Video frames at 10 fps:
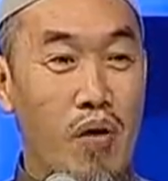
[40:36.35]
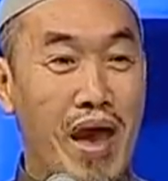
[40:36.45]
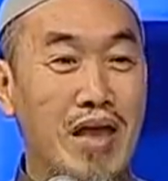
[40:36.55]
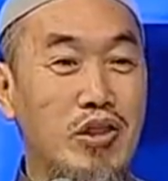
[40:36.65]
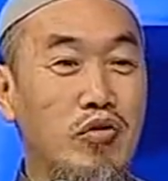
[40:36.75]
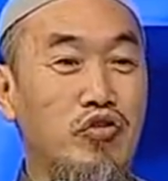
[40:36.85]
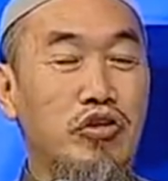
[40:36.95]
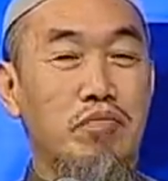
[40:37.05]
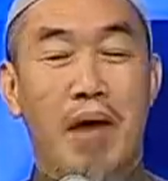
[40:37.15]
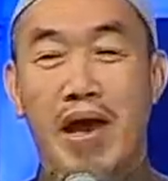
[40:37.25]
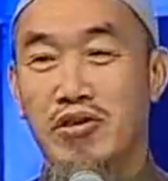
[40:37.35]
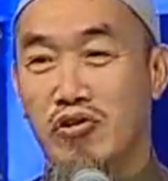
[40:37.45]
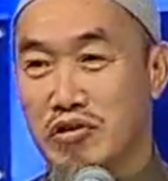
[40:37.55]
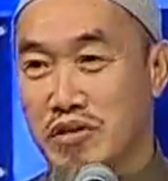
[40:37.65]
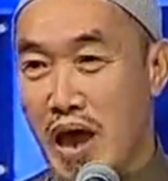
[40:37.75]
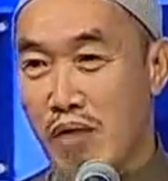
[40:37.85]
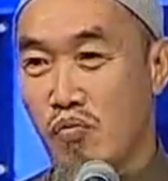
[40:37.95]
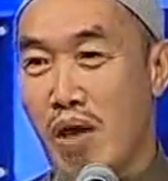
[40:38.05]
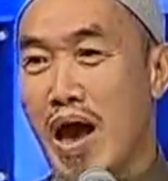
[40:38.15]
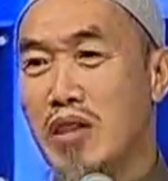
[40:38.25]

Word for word: where do you spend your time?